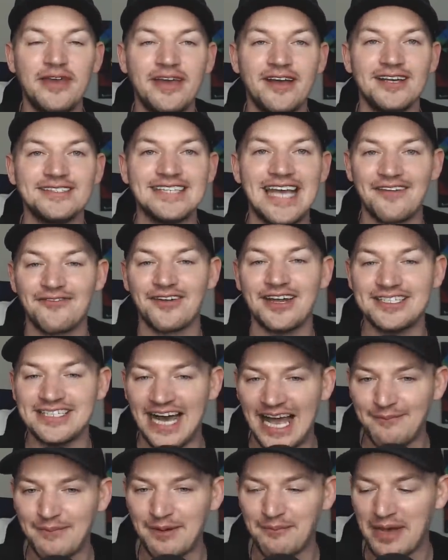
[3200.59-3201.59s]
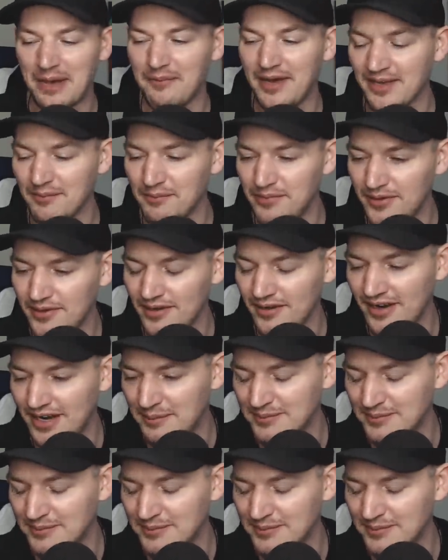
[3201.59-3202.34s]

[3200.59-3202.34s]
because every time I'm at my computer and